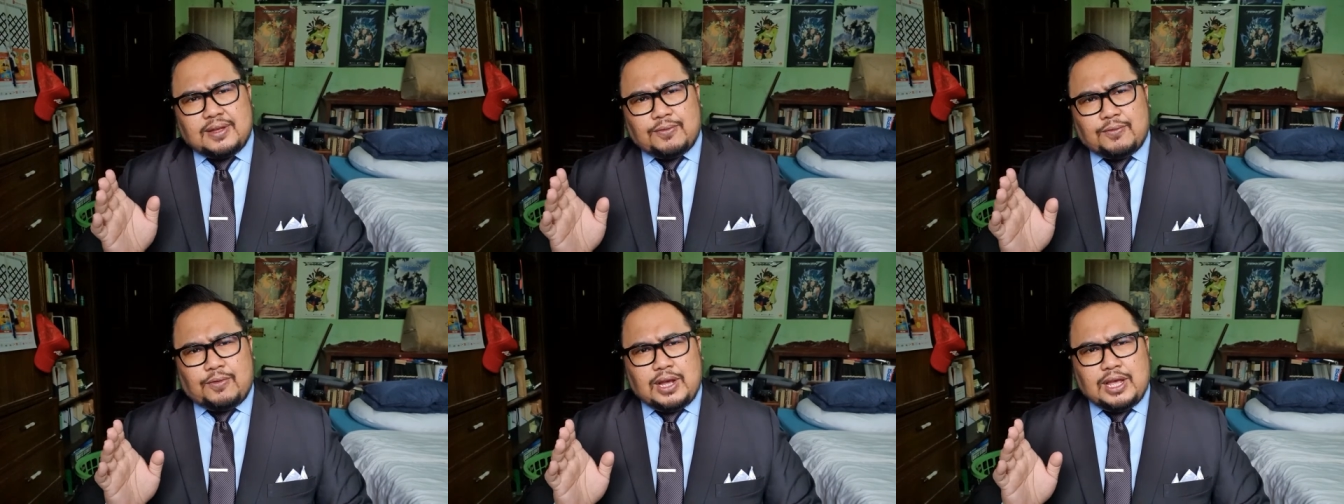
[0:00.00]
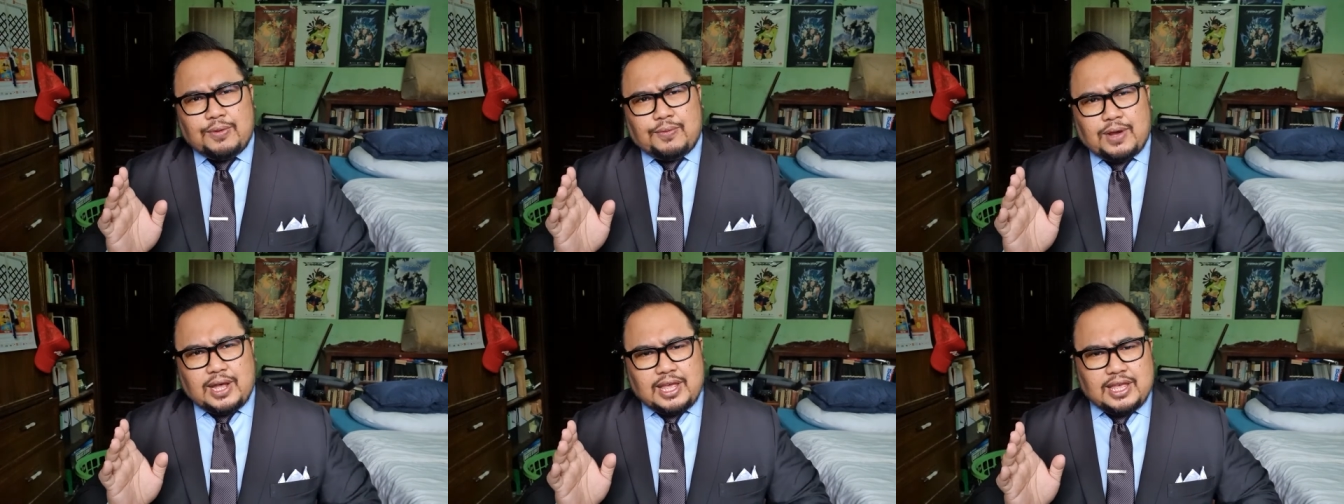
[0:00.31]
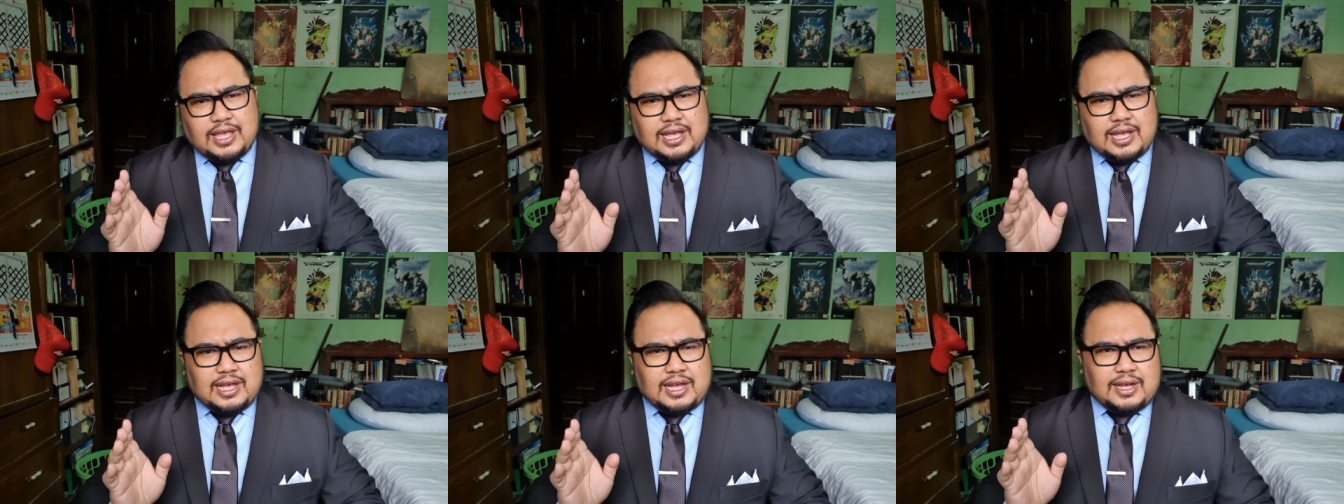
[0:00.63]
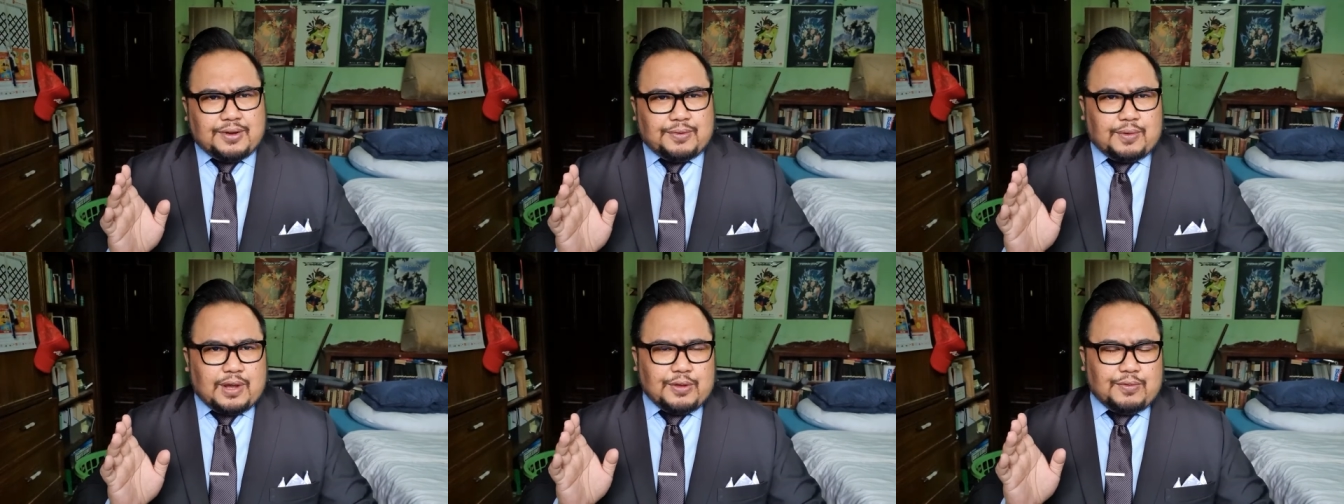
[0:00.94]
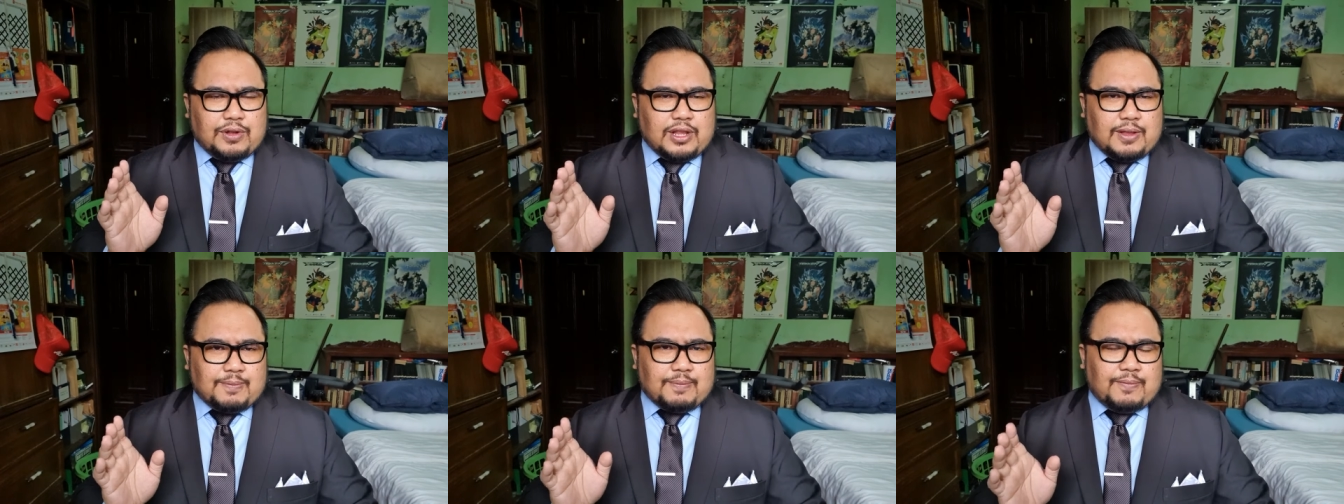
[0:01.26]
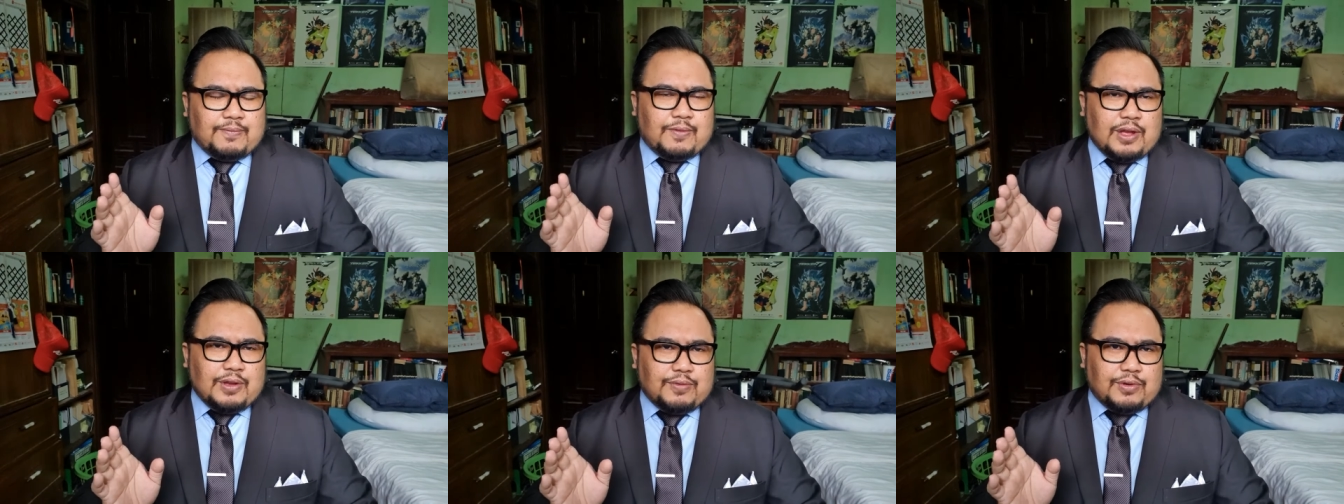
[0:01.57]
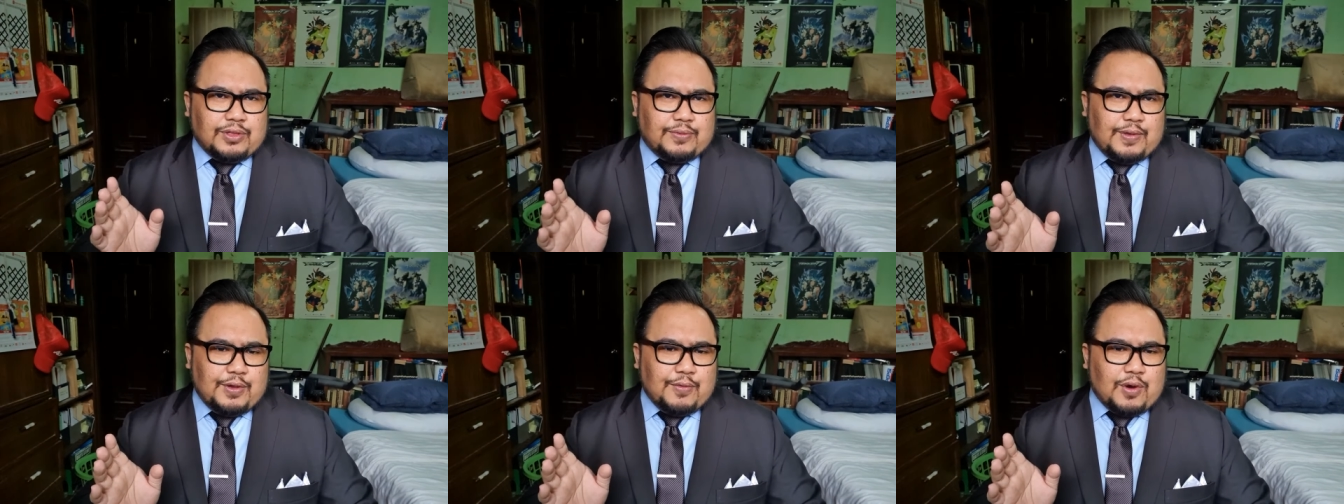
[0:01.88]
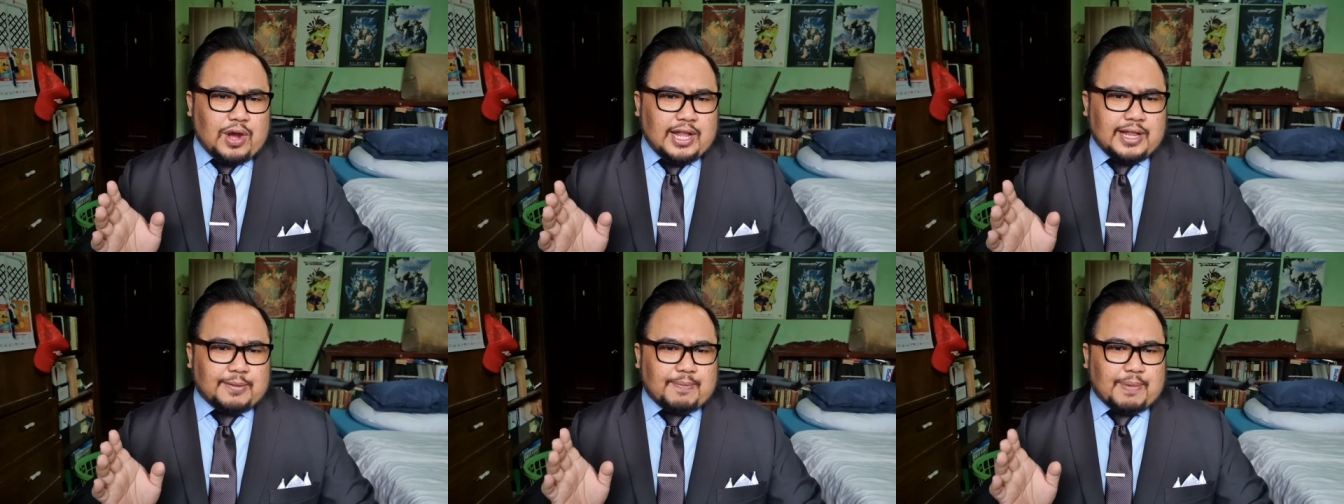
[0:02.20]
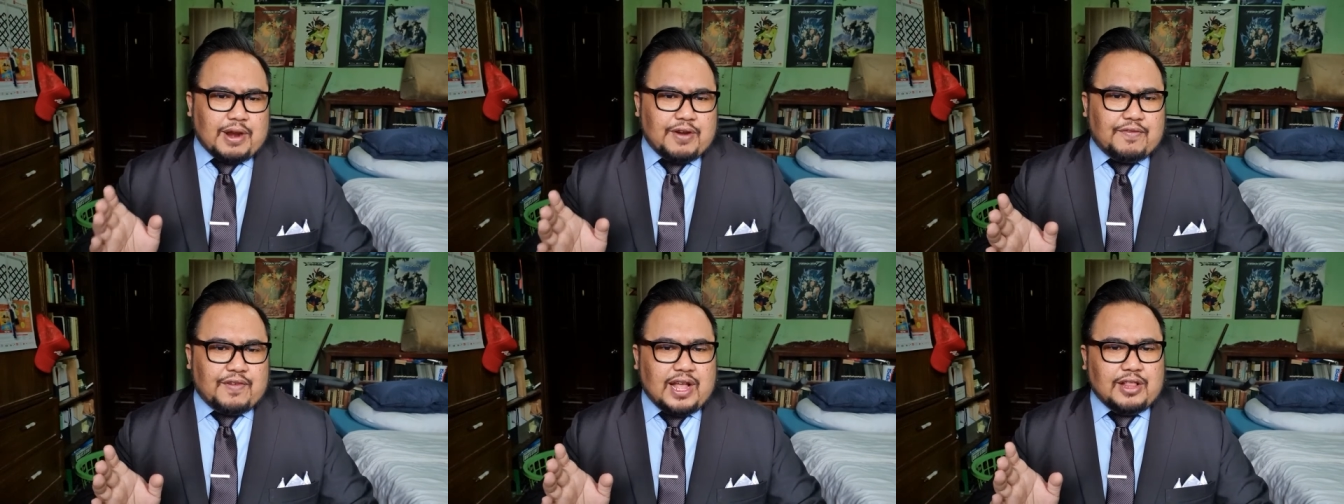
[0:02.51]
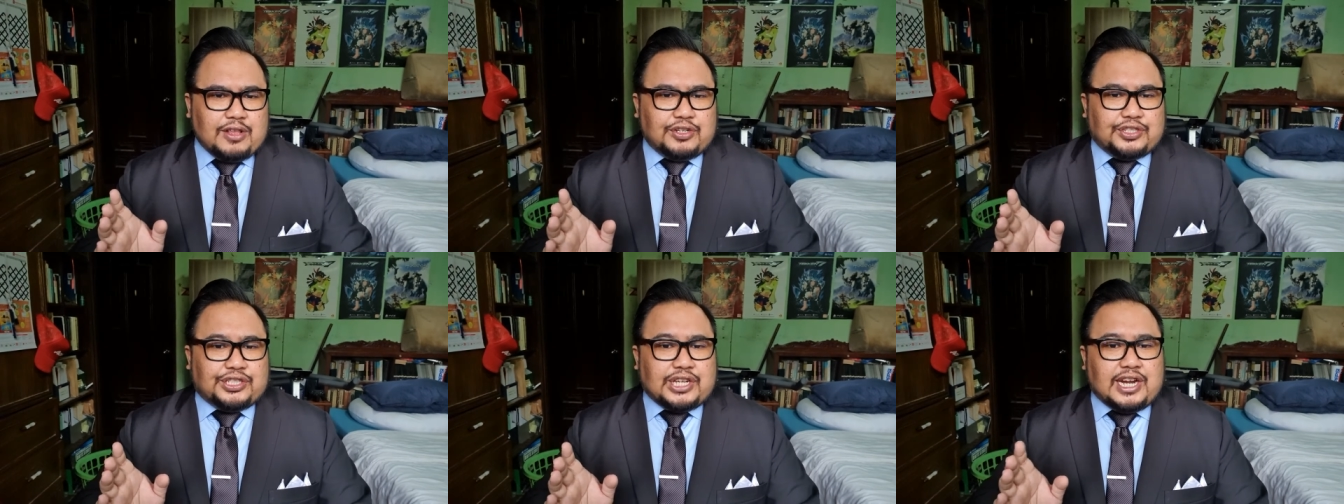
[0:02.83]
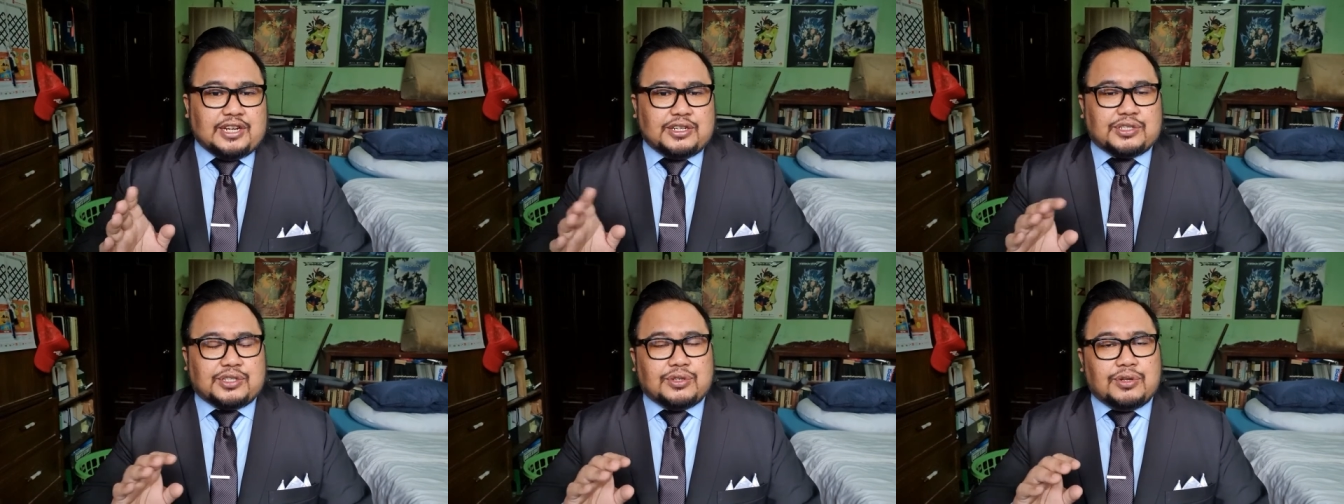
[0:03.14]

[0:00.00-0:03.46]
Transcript: why would we want par value shares?